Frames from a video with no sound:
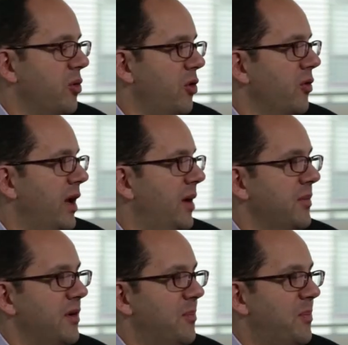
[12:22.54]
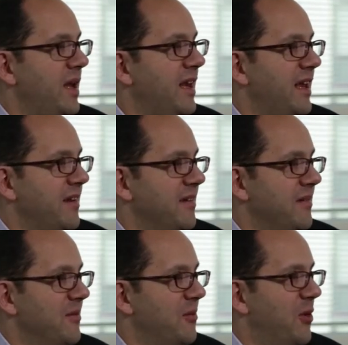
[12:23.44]
program competing
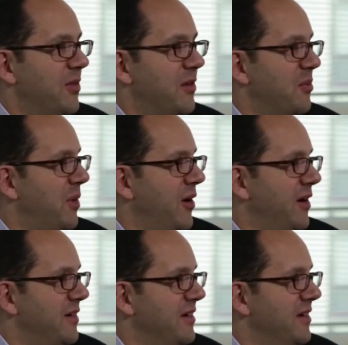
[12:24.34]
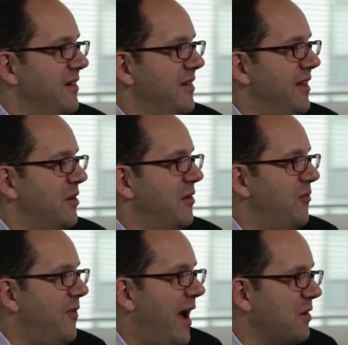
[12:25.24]
with this parent. That's a
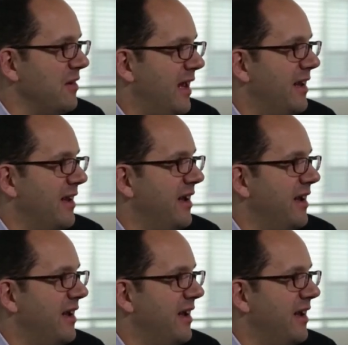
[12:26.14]
fascinating